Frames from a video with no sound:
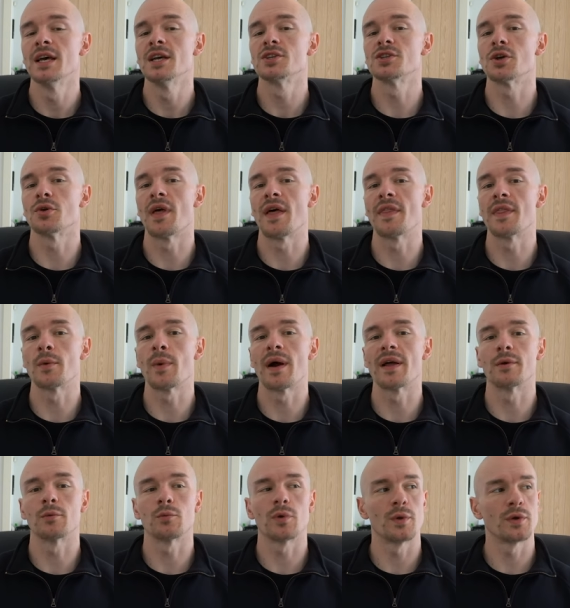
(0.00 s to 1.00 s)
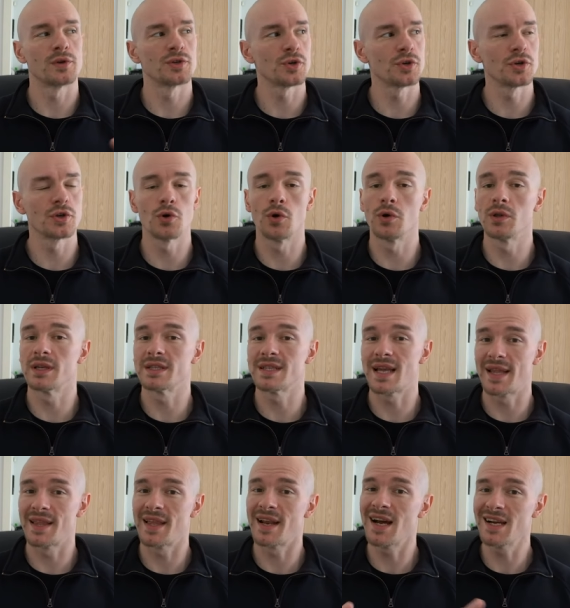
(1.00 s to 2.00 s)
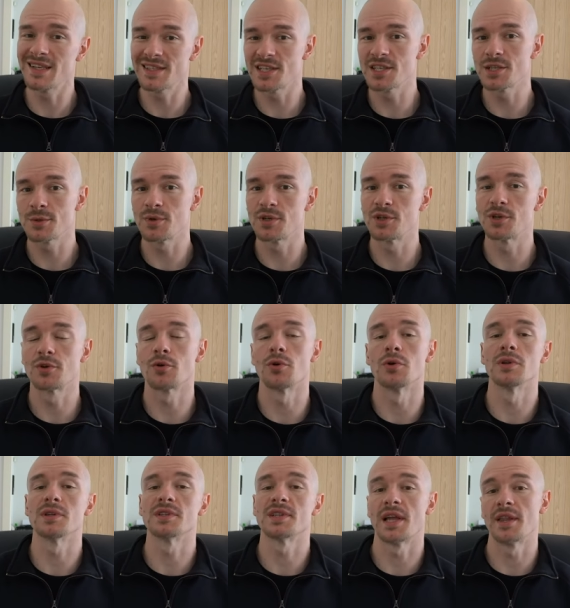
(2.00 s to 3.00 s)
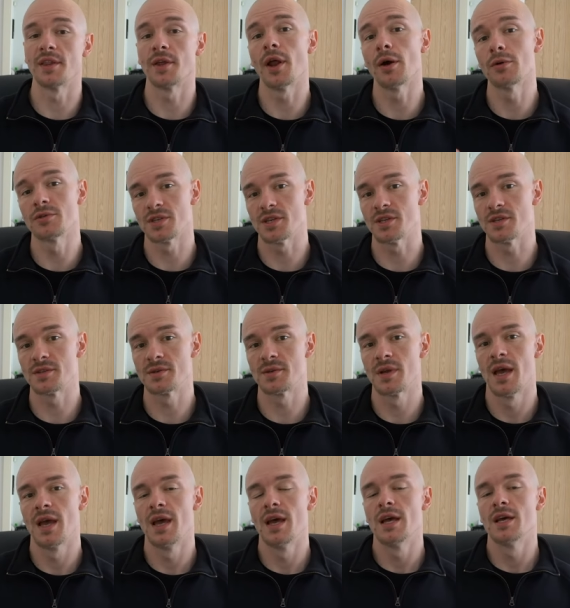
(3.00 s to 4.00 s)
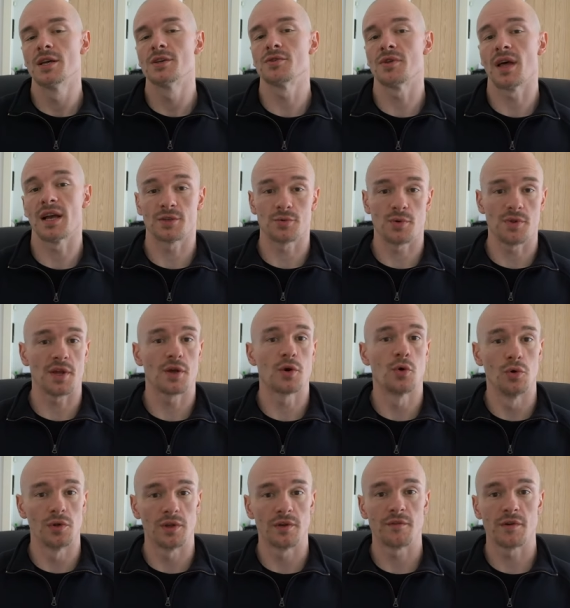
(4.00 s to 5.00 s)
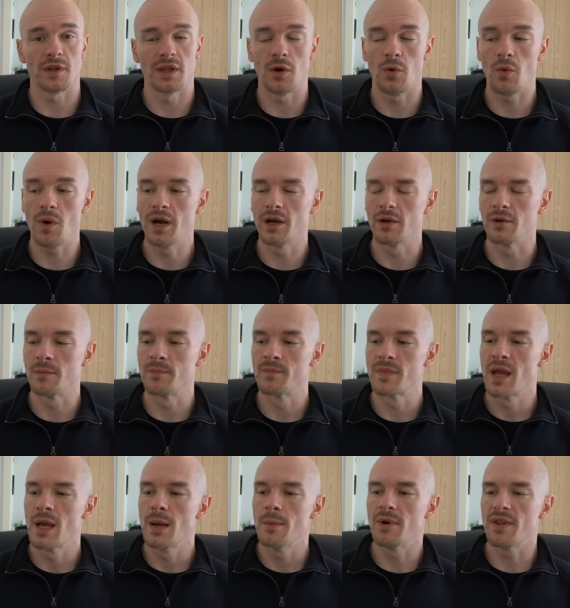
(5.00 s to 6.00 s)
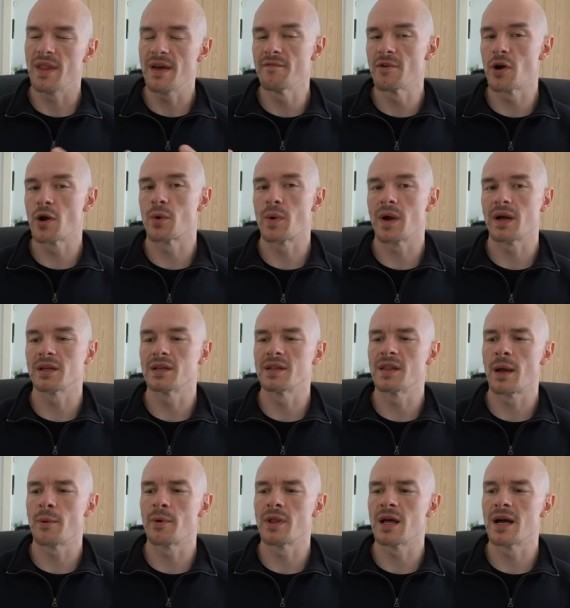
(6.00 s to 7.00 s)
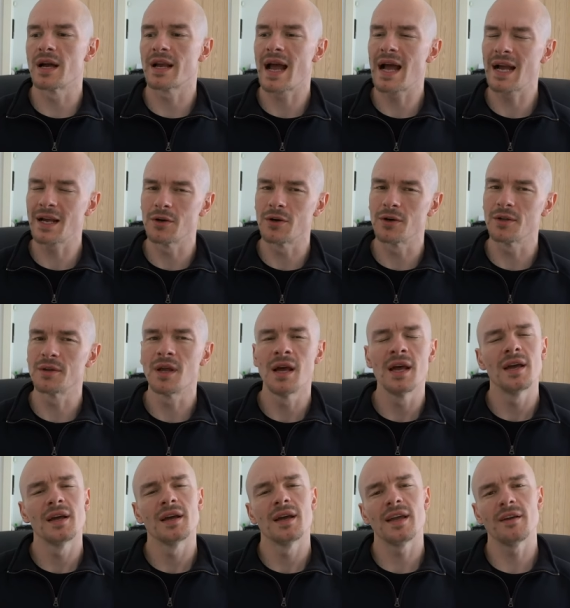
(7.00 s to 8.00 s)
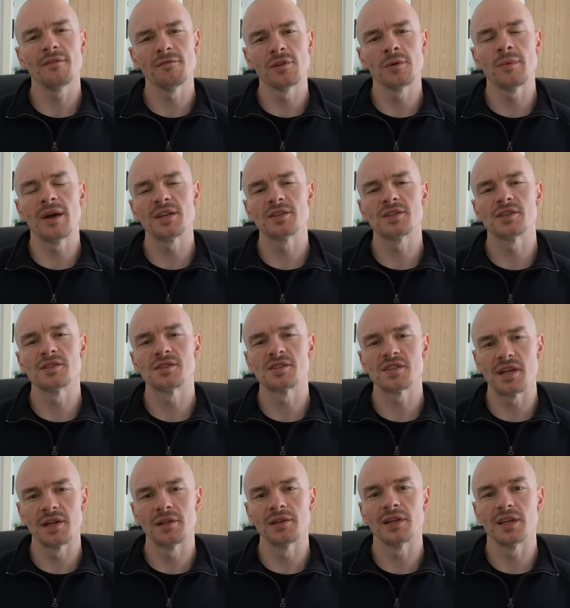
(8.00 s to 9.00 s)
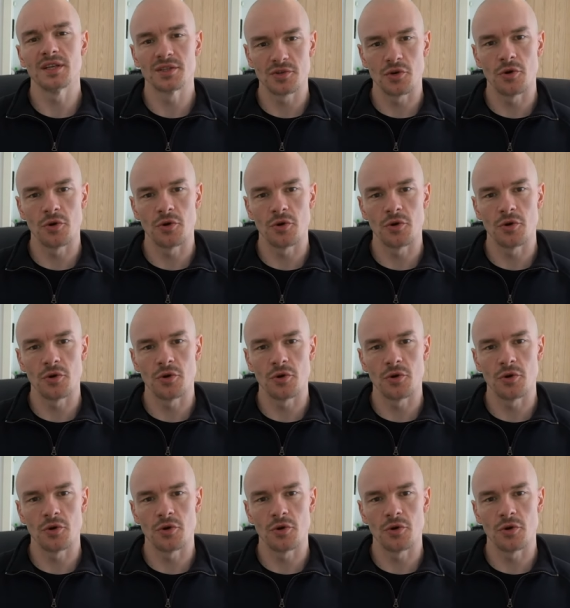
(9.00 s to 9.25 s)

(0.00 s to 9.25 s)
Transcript: So then they went, we shouldn't call it tendinitis, we should call it tendinosis. So that's what they called it for a little while. But then very quickly they were like, hang on, inflammation still is